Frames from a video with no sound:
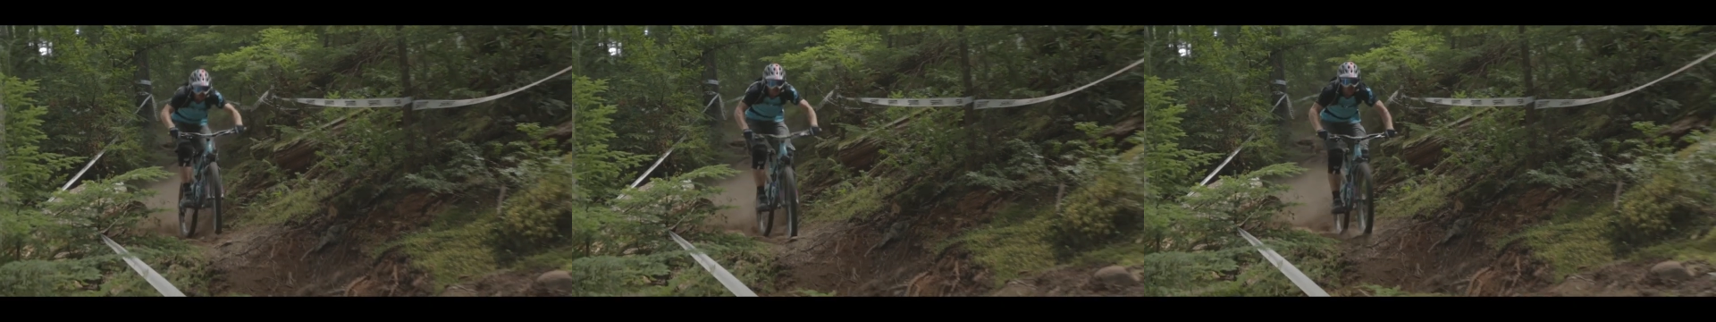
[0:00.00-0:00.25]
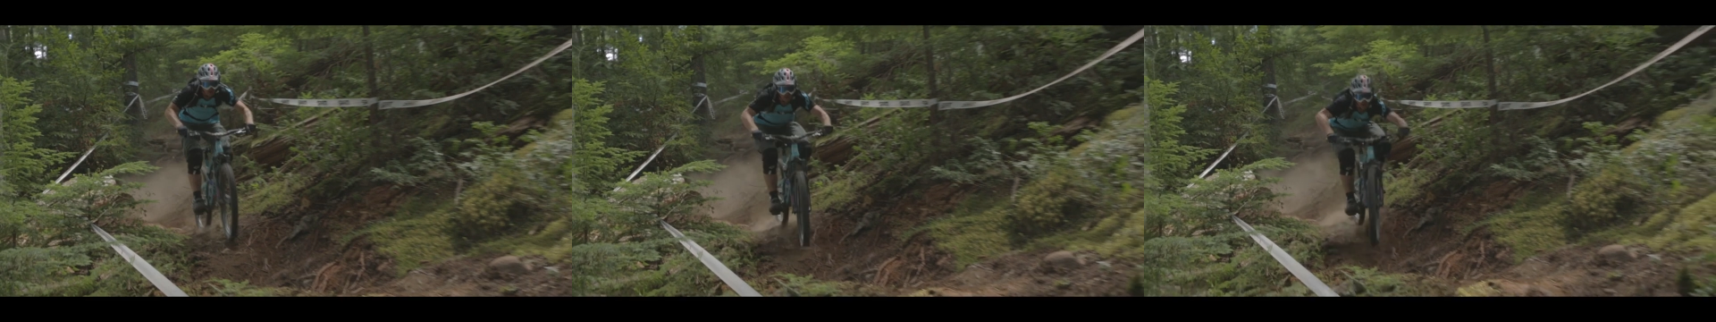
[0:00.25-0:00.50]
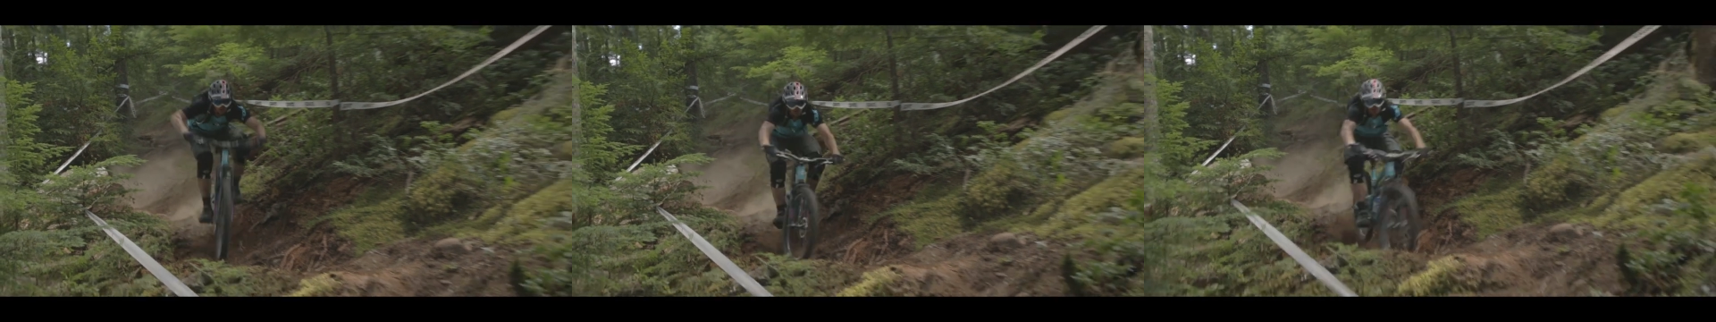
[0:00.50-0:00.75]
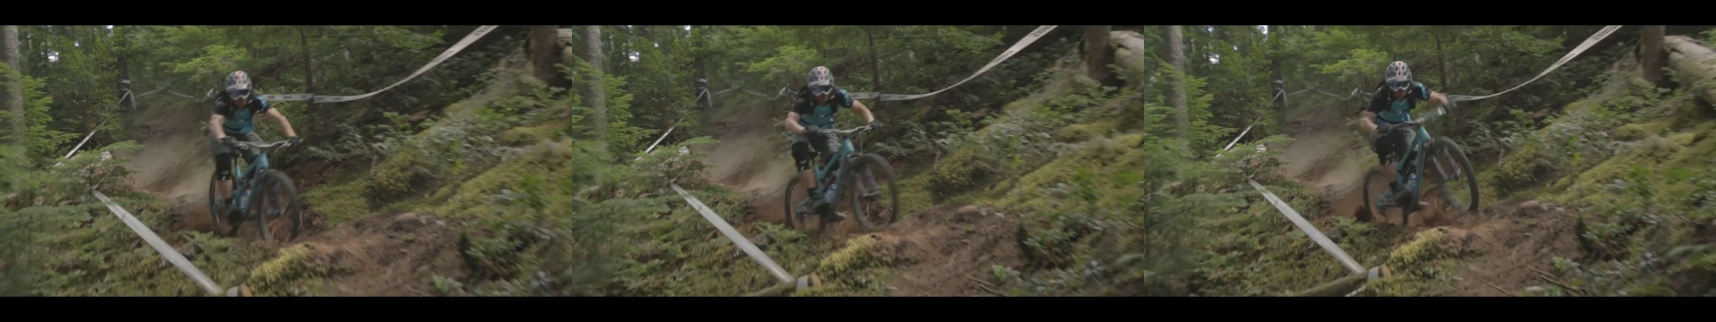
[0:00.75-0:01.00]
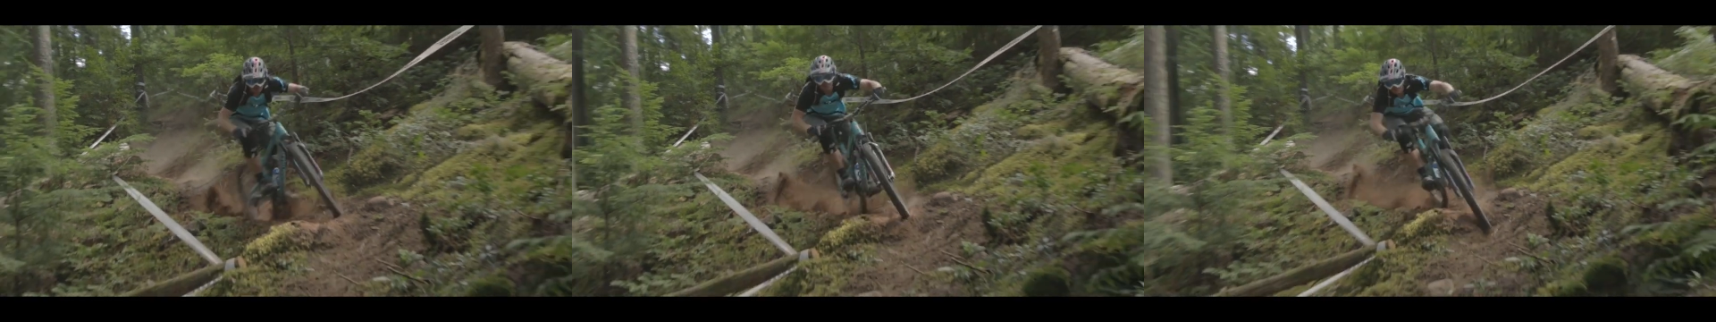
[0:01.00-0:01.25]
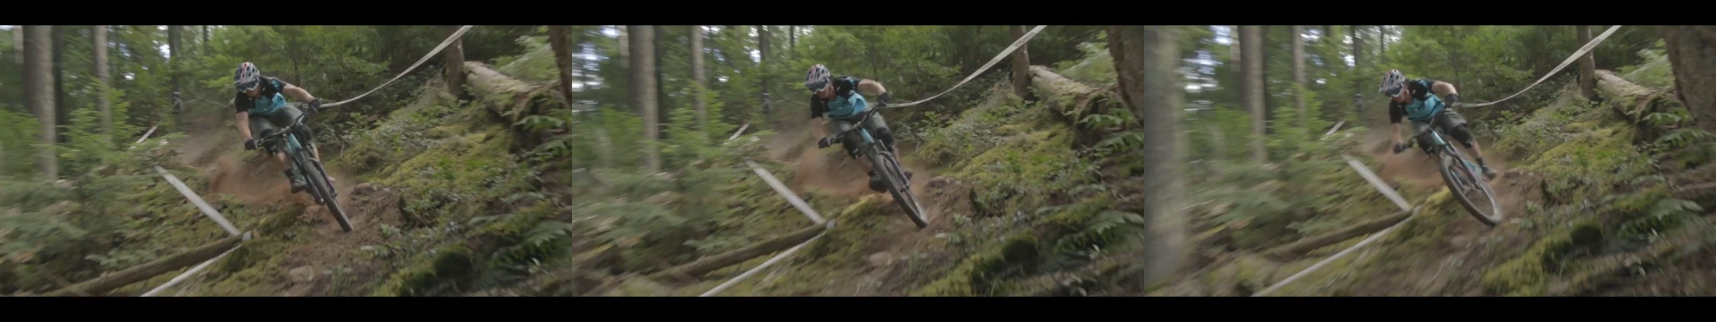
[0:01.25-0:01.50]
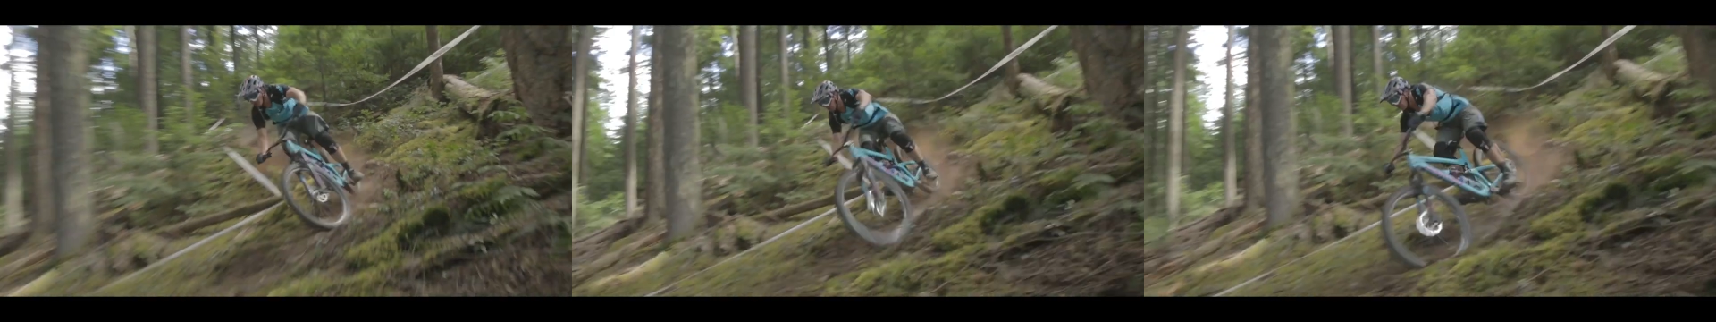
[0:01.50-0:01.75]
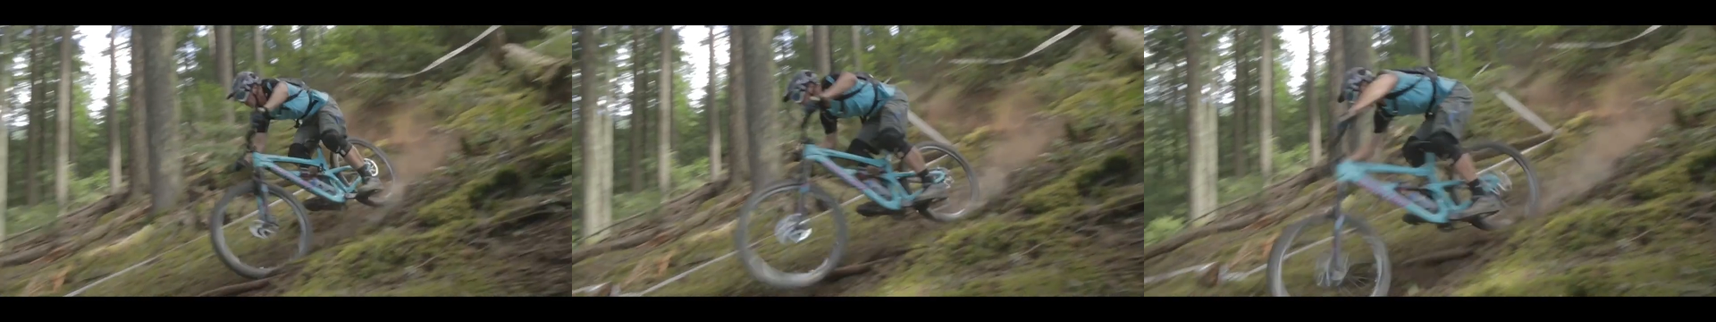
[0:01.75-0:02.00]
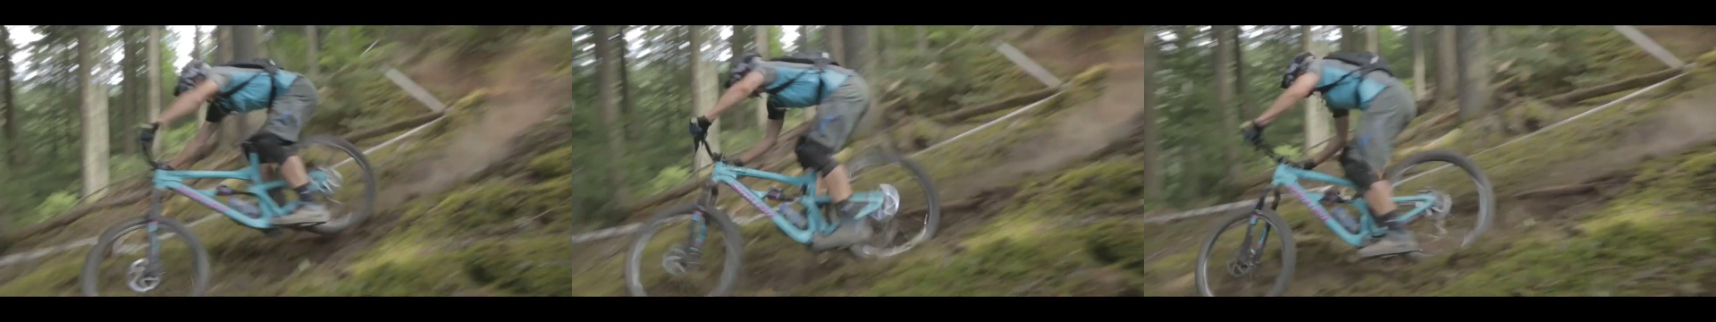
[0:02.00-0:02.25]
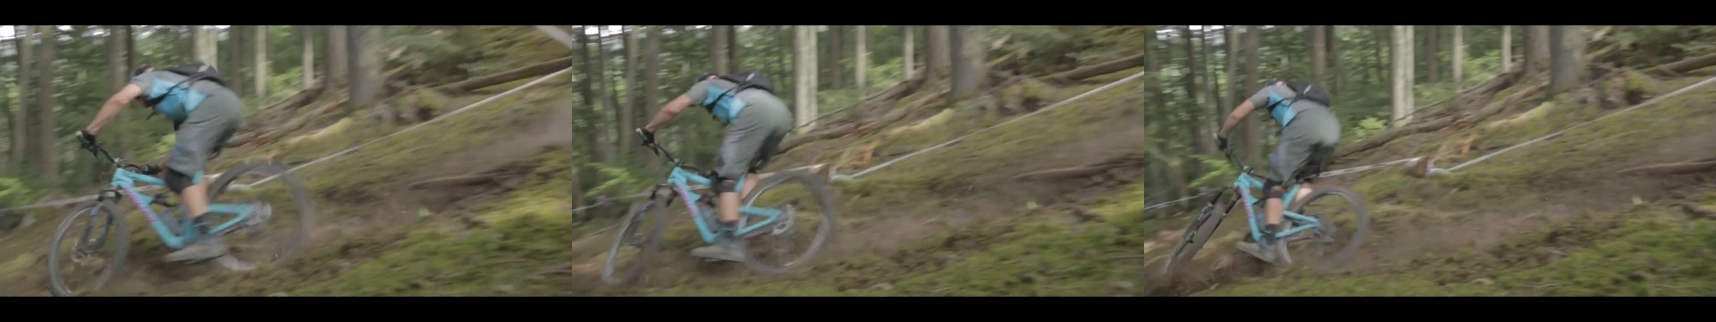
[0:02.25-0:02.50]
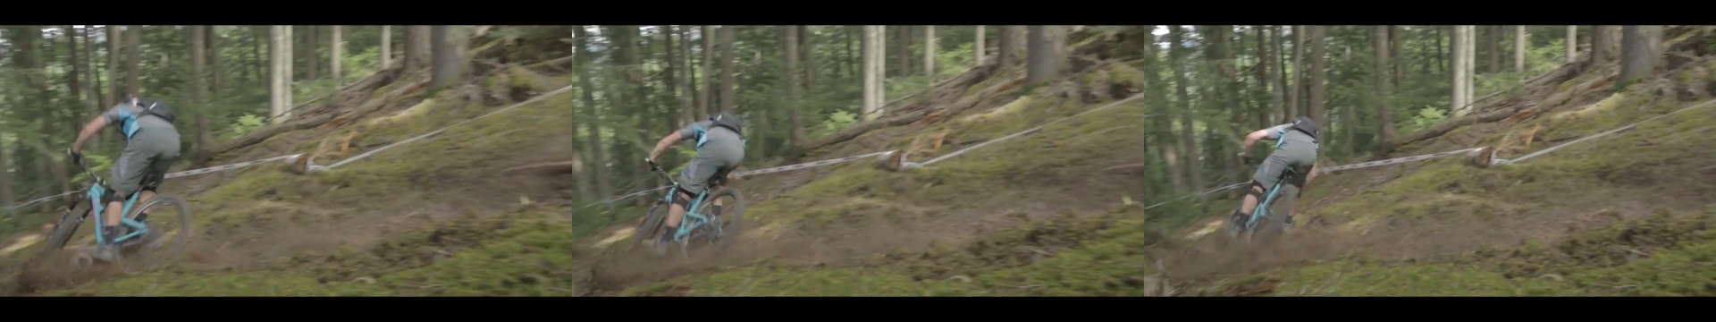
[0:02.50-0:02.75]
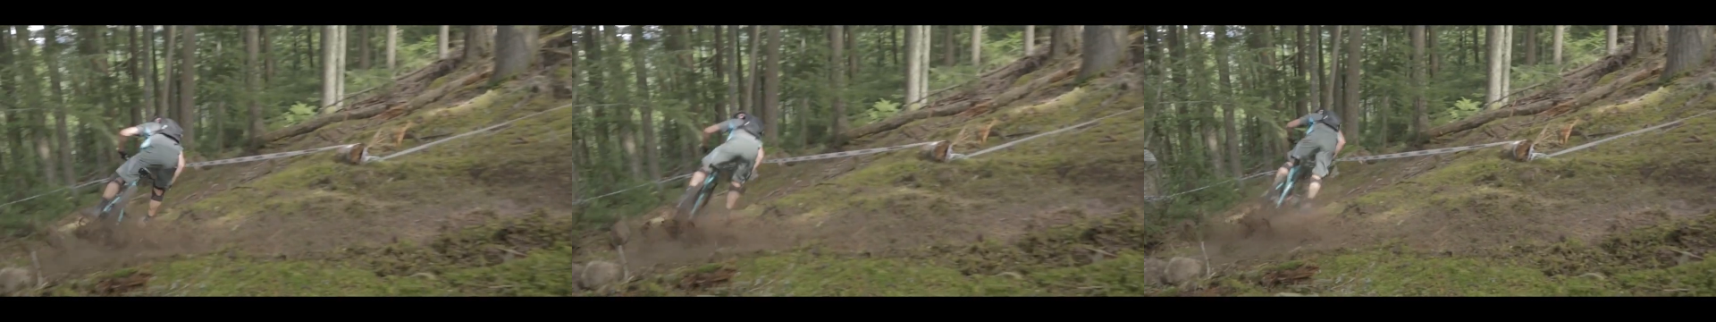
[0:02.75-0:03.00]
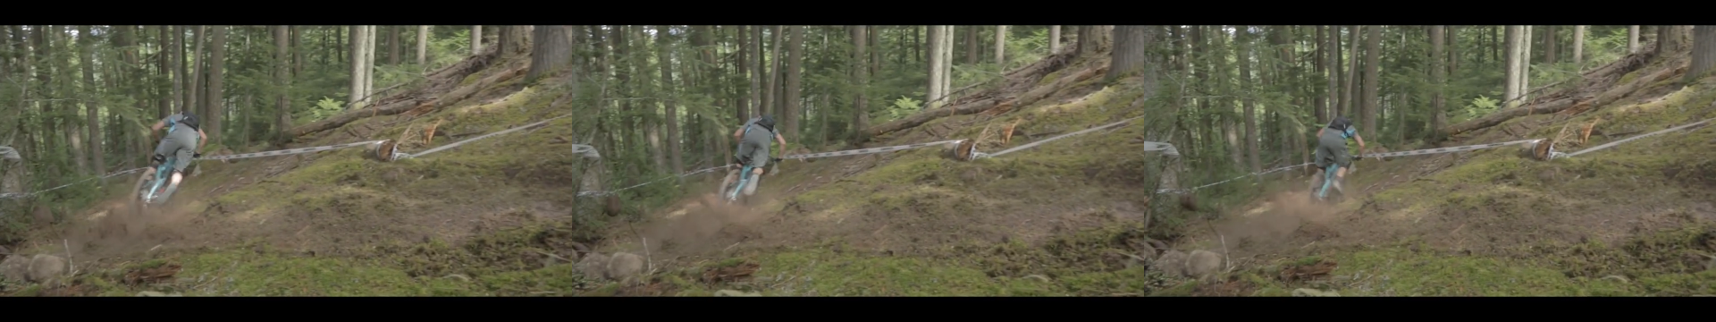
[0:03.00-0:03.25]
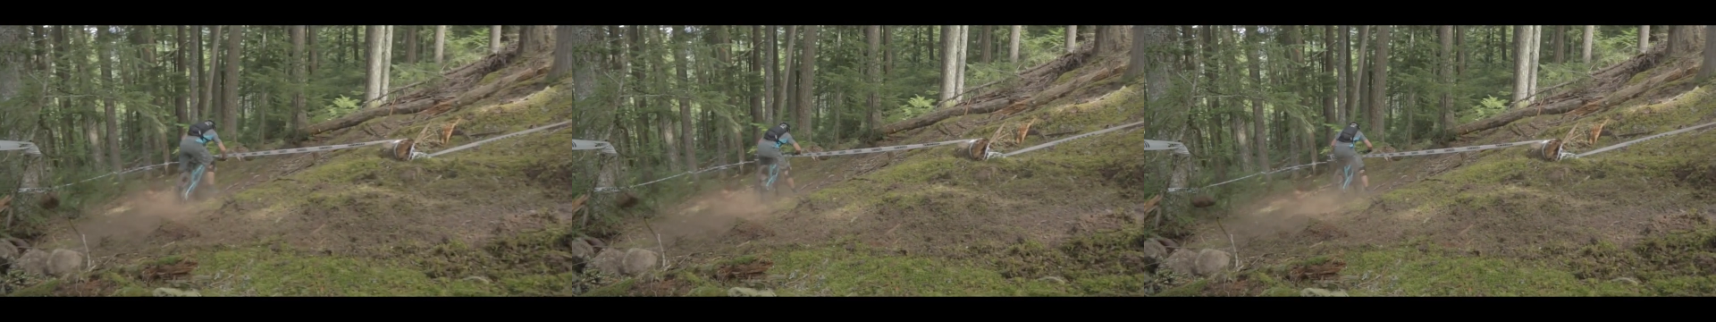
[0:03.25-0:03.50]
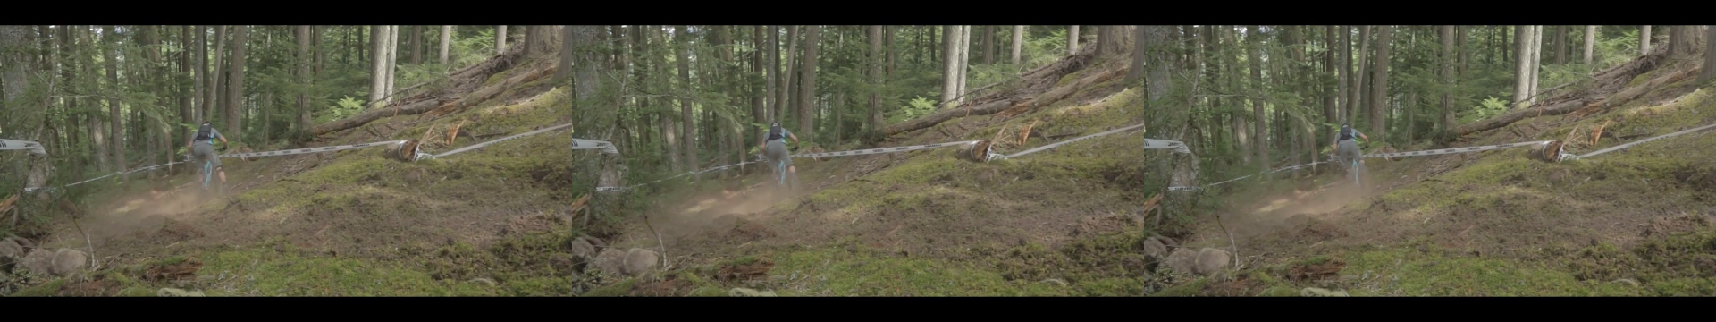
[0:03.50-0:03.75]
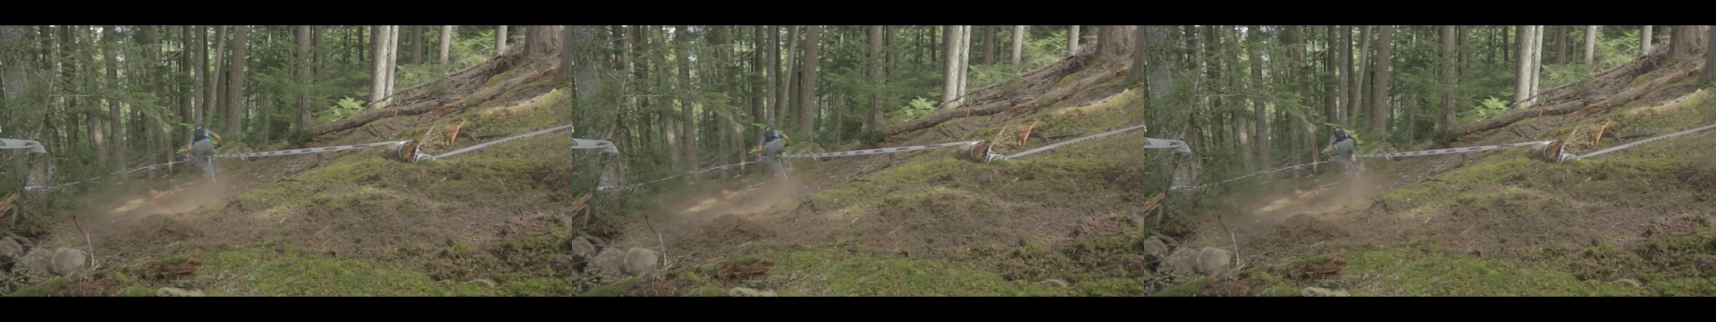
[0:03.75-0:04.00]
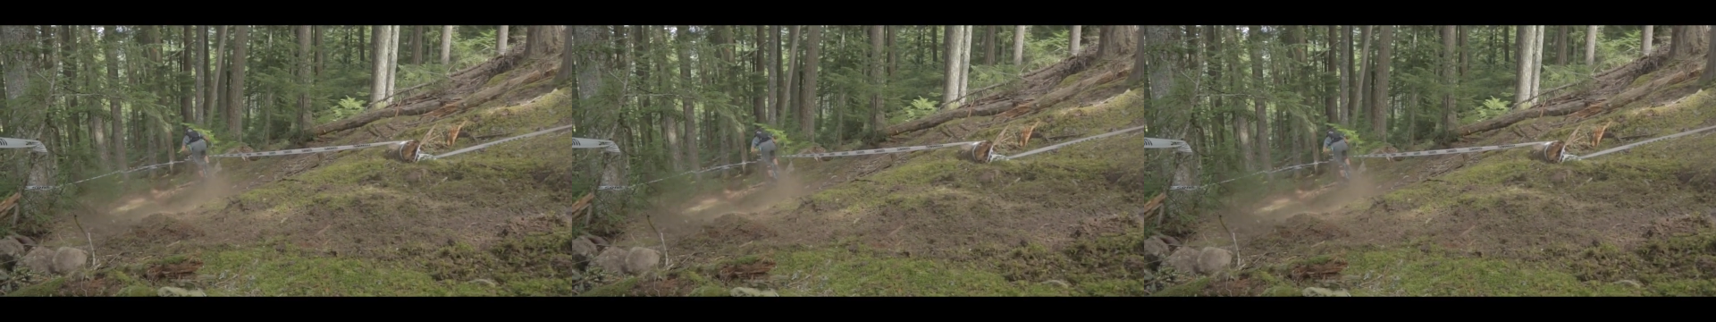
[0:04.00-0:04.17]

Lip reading: (no speaker visible)